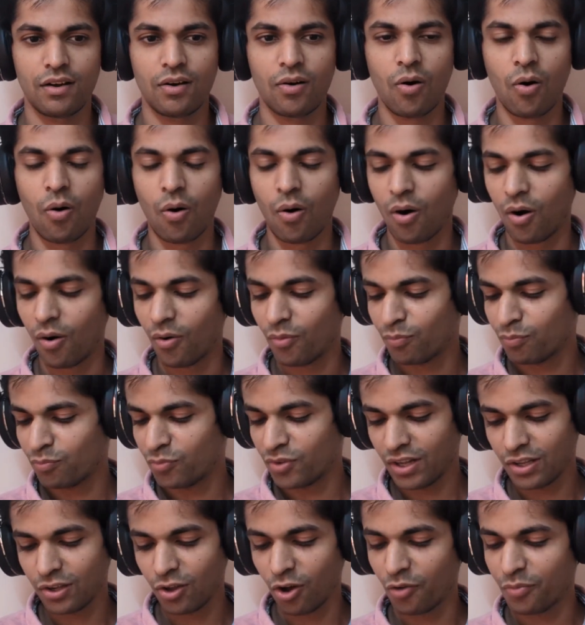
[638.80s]
Or
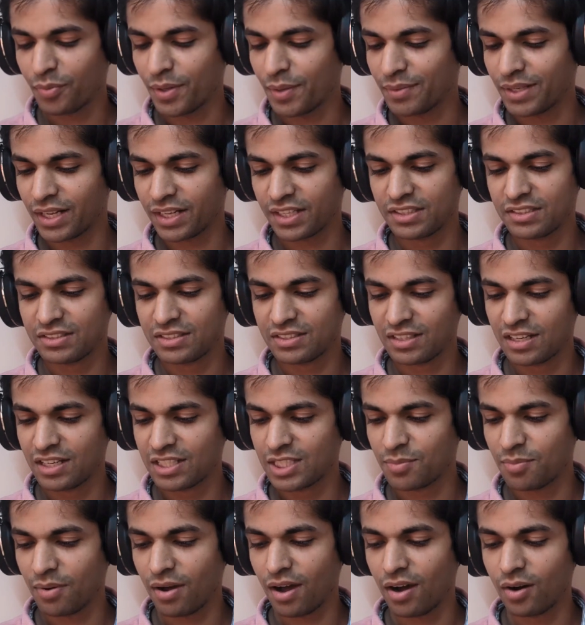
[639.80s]
a lot of people are
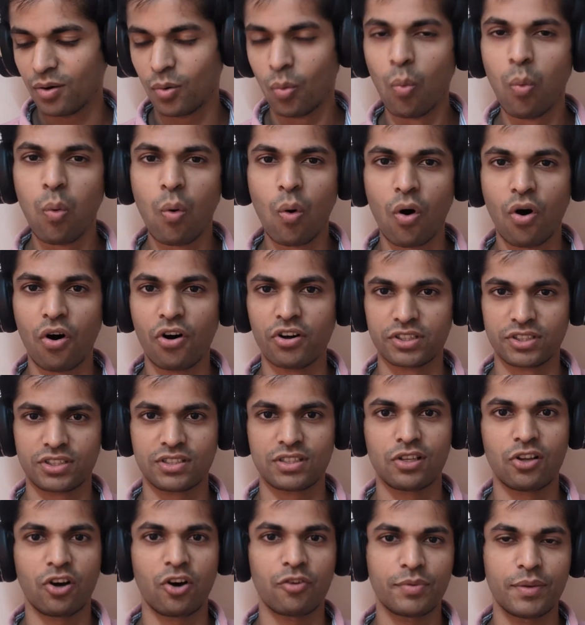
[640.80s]
concerned about wars.
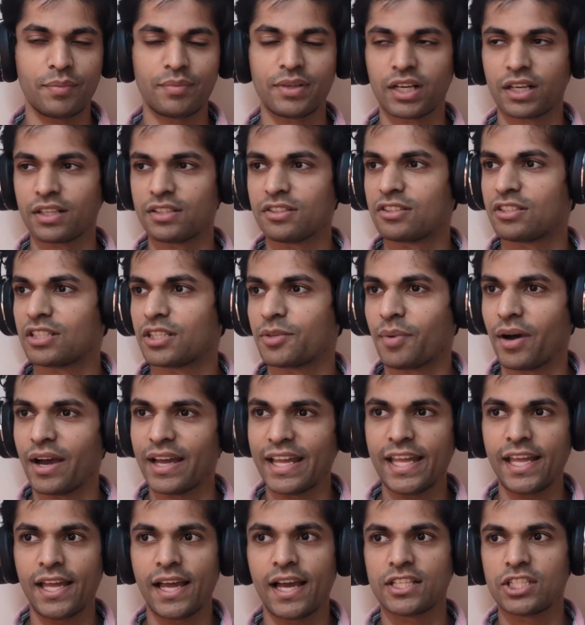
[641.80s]
A lot of people are concerned
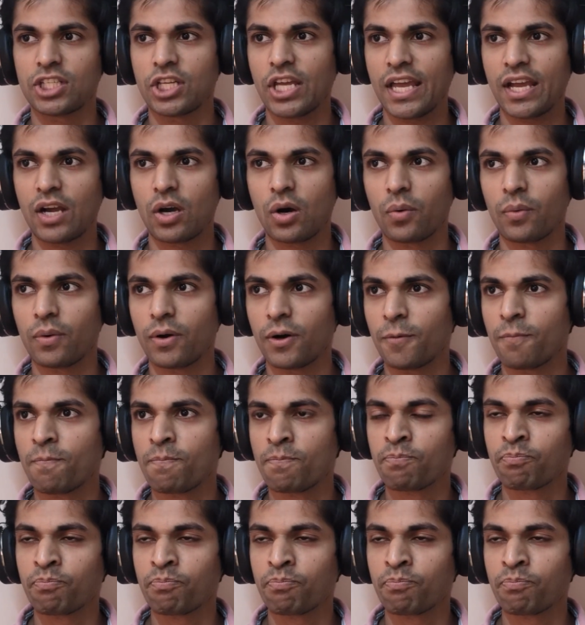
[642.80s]
about AI takeover.